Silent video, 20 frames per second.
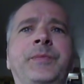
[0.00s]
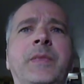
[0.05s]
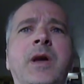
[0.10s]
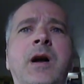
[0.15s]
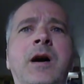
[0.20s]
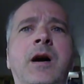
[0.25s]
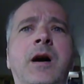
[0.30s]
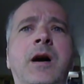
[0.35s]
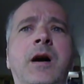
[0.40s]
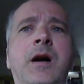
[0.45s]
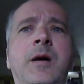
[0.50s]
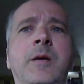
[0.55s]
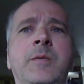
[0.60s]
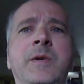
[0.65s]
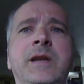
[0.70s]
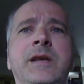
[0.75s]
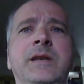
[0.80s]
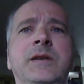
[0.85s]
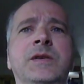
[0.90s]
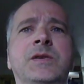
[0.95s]
um,
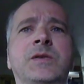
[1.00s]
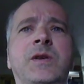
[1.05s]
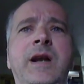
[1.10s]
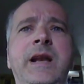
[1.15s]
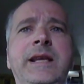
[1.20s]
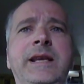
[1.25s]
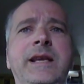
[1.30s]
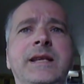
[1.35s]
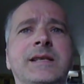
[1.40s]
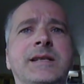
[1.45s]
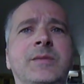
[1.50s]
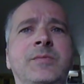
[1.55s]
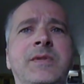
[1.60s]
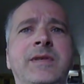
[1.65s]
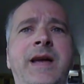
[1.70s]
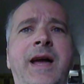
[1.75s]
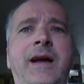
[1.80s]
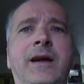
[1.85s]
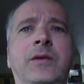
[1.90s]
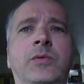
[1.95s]
and try to get some of
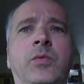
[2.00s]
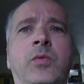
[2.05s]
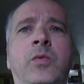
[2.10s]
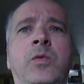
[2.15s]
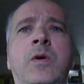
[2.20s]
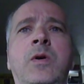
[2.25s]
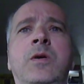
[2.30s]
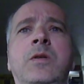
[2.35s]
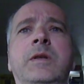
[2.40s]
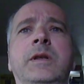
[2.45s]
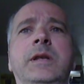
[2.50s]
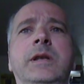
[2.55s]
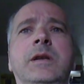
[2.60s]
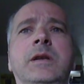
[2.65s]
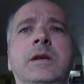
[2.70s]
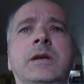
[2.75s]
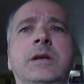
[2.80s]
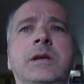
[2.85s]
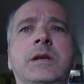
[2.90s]
that growing.